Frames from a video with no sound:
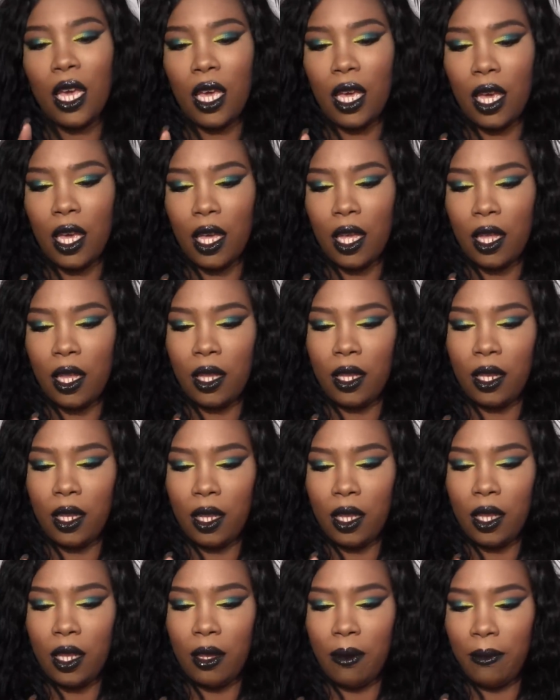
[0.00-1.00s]
And
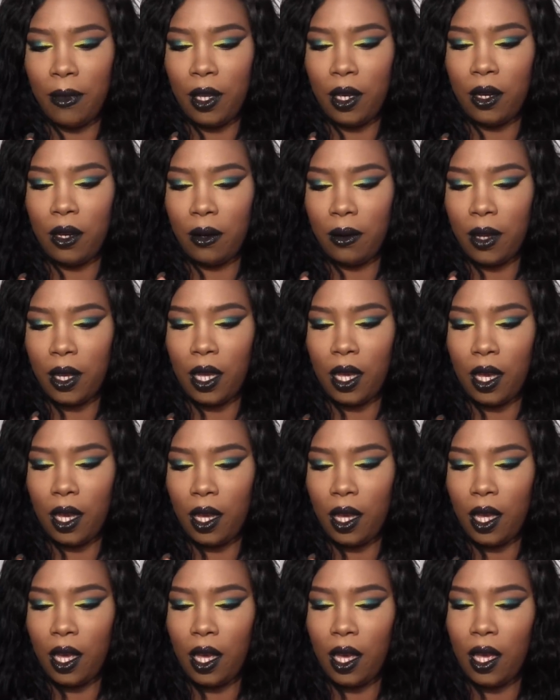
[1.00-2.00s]
let me go
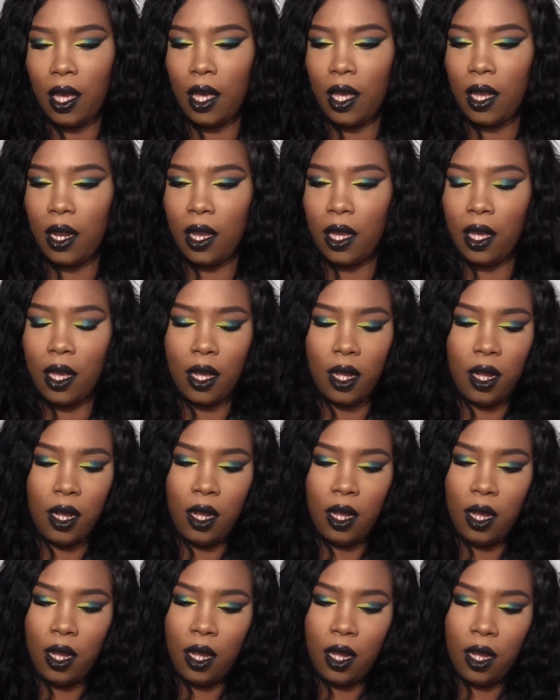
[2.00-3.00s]
ahead
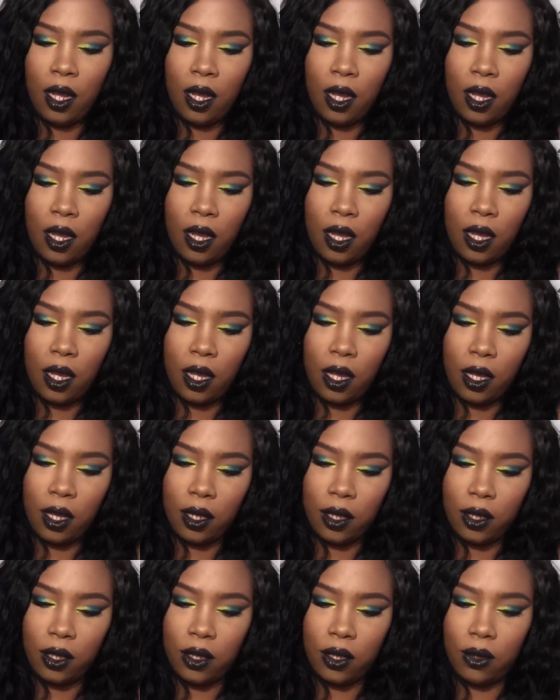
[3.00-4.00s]

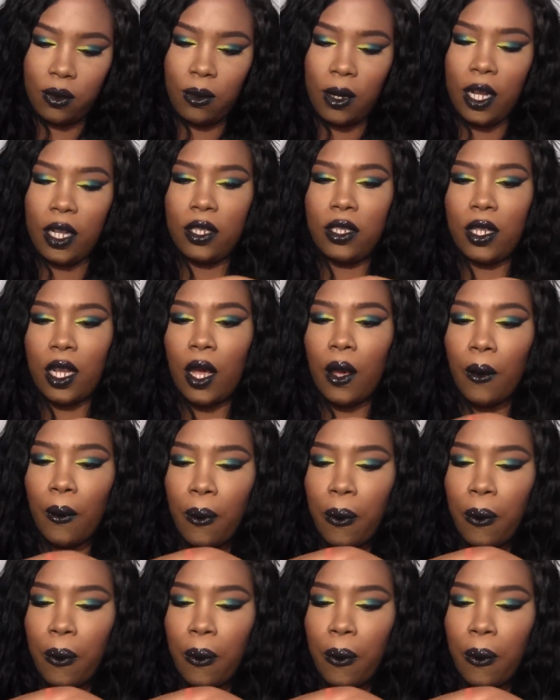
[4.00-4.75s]
and swatch that